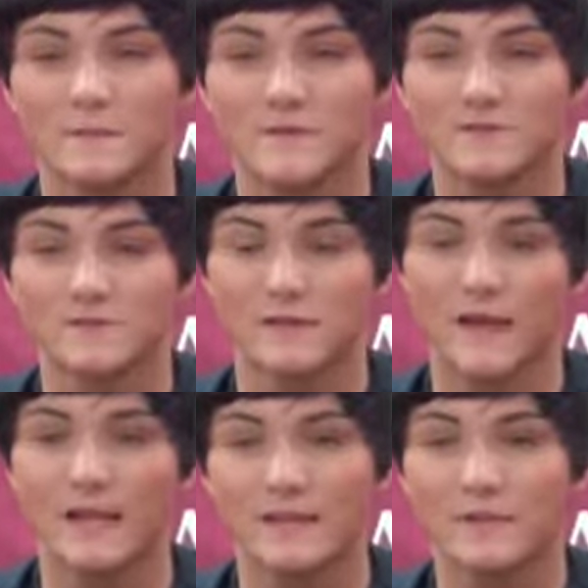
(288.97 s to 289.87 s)
Mr.
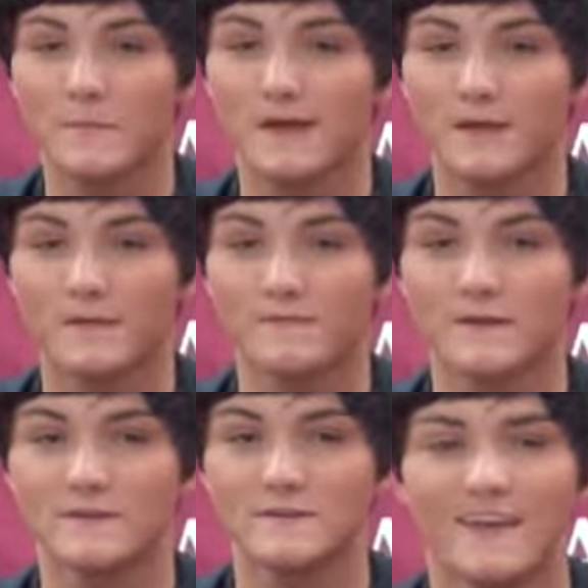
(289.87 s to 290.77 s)
Lane in the main
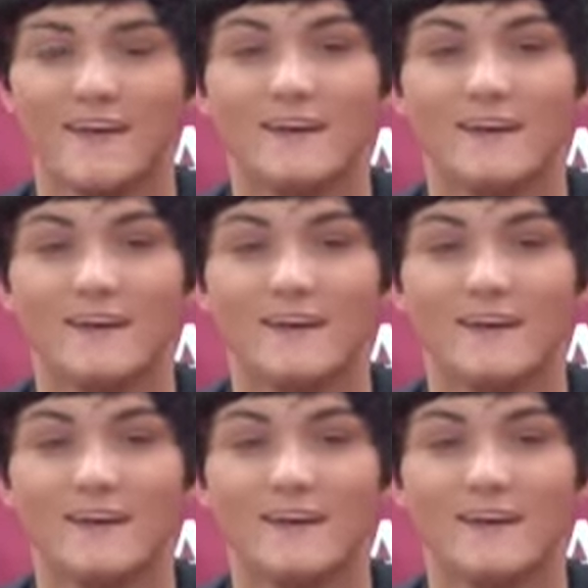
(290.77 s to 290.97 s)
office.